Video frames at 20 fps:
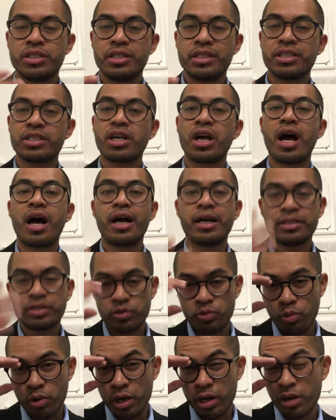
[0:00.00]
It's God's
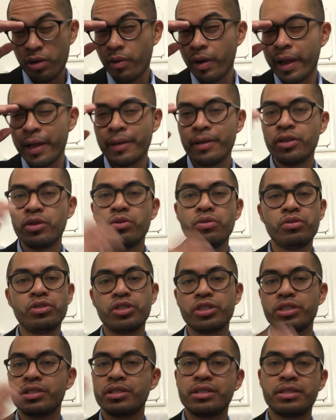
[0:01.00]
work, right? You
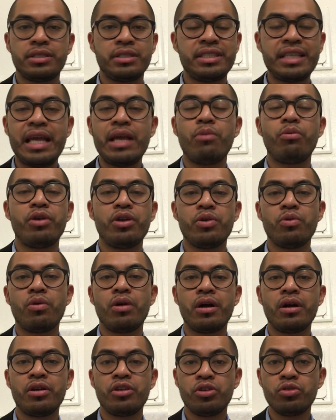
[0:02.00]
just say what you want.